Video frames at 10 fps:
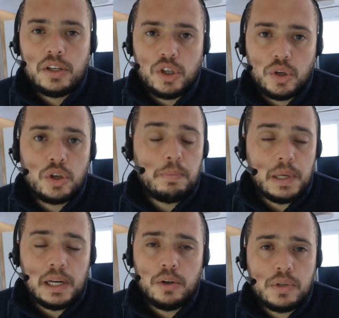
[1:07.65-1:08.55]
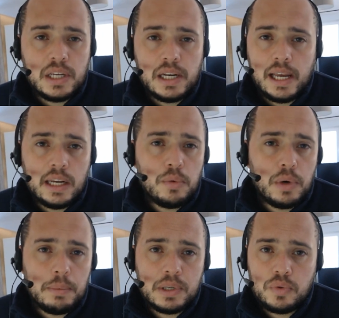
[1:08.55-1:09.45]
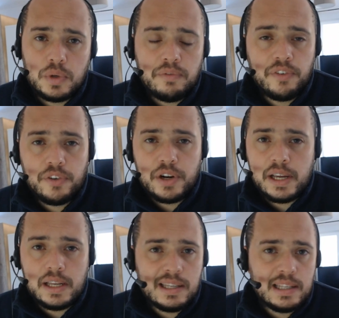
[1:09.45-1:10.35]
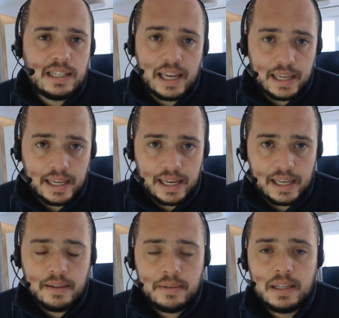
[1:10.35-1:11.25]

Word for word: you could be losing anywhere between 3 to 10K